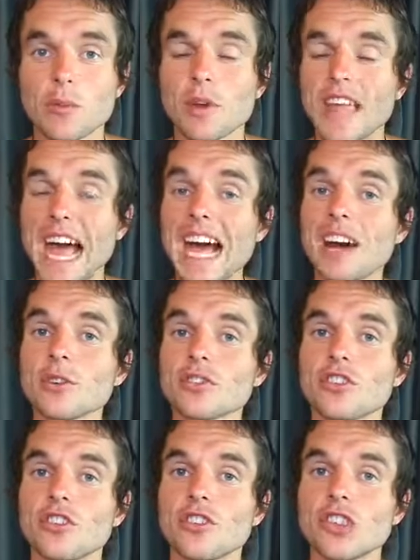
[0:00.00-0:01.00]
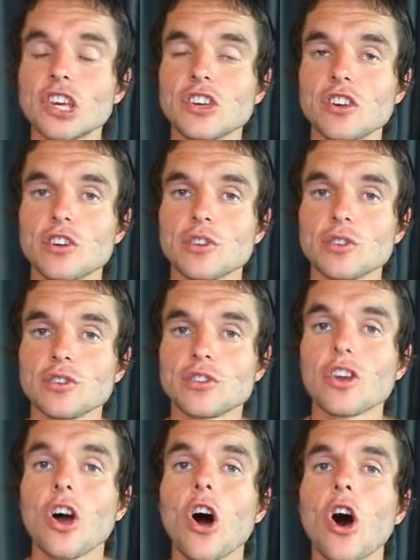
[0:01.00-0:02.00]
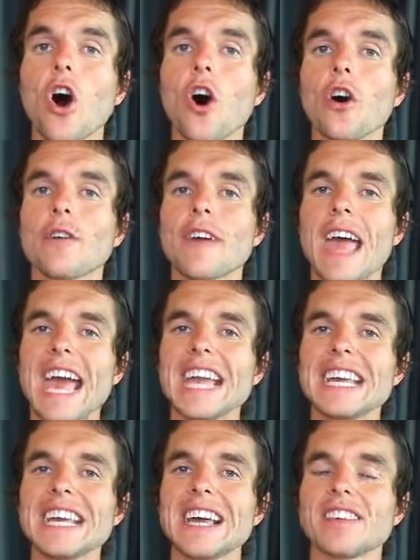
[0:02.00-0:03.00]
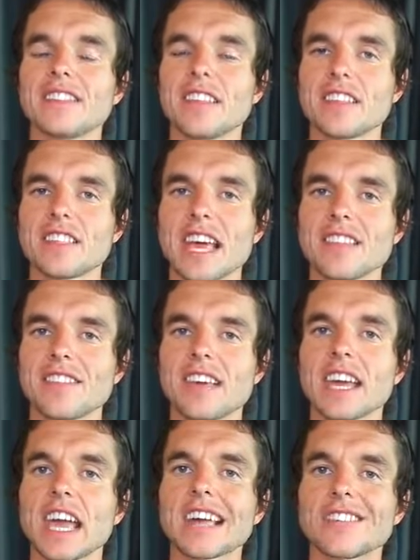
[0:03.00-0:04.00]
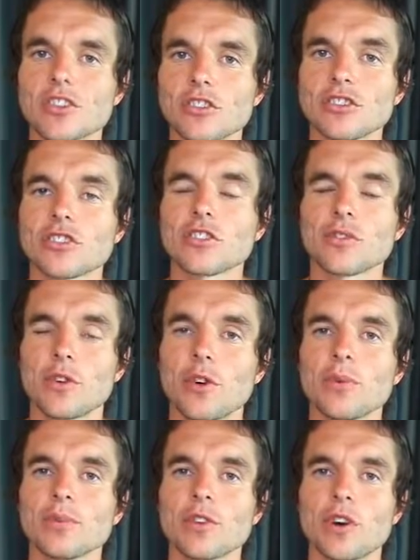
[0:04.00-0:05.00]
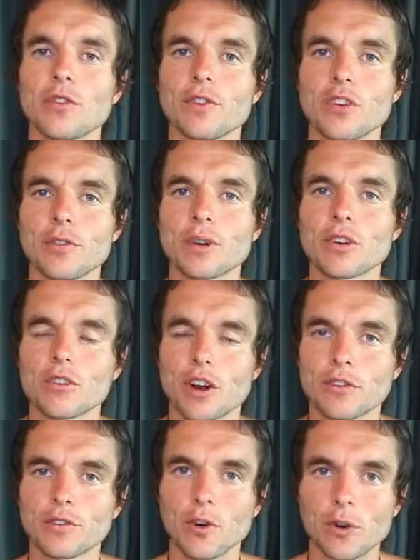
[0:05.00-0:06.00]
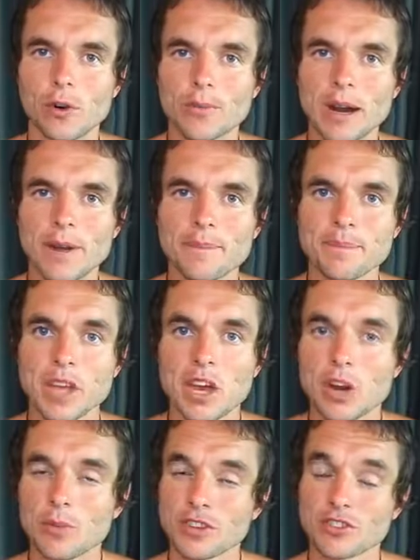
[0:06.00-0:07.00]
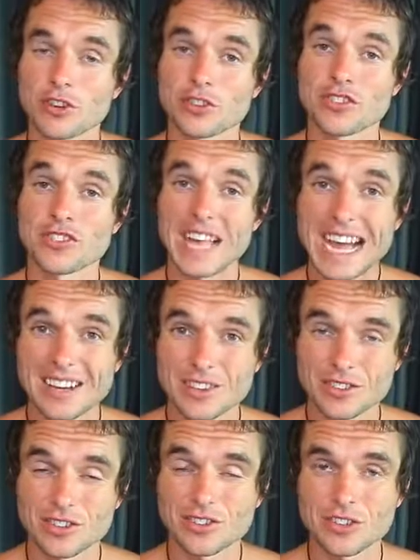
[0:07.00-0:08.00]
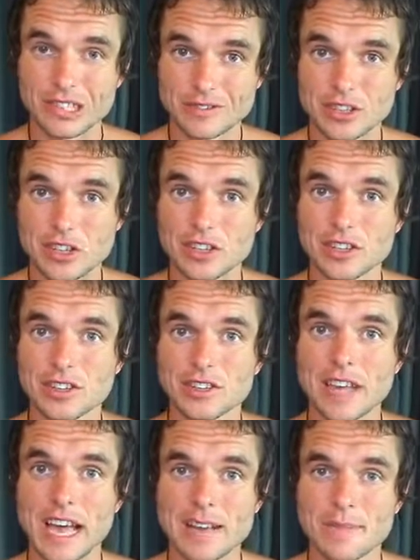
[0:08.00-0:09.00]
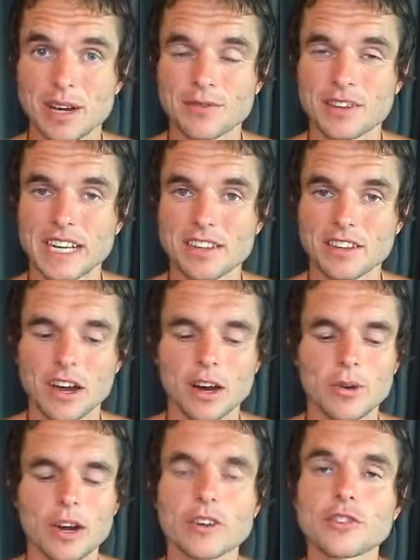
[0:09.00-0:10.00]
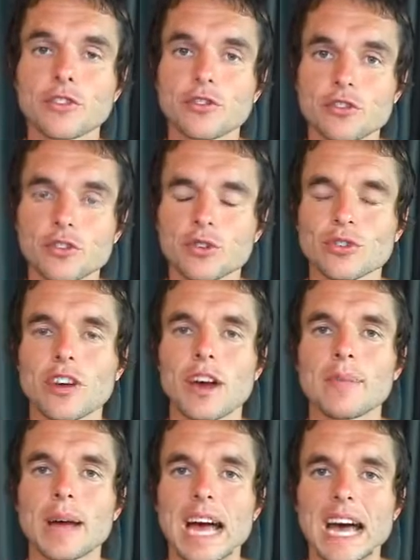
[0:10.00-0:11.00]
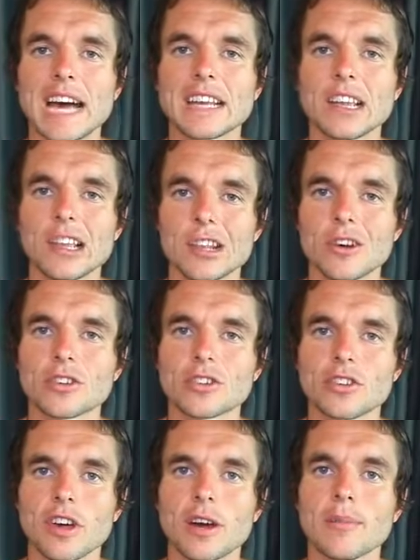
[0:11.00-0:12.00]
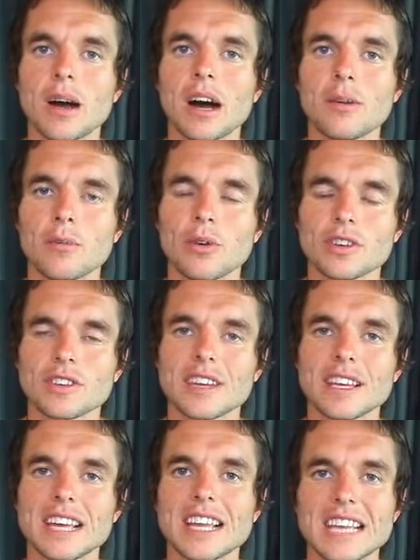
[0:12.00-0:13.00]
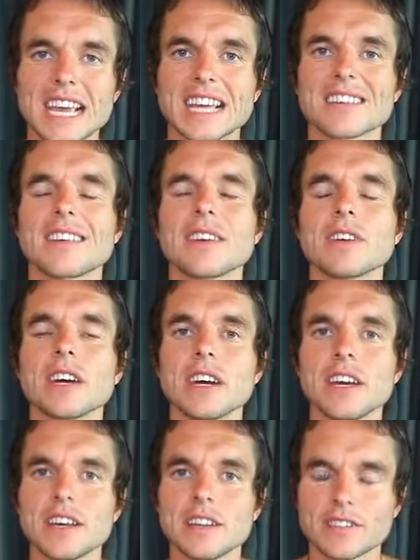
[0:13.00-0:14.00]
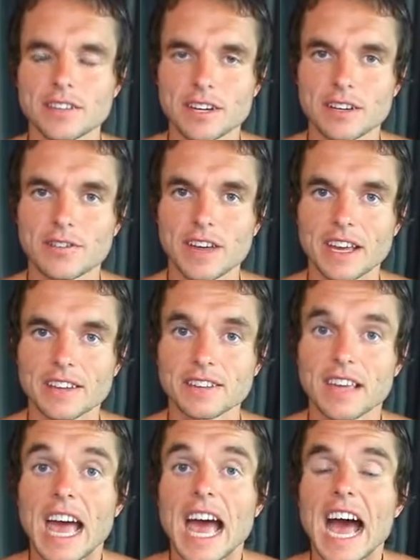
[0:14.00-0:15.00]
without the use of any synthetic exogenous forms of human growth hormone, which costs thousands of dollars a month and has a whole host of short-term and long-term unwanted negative side effects?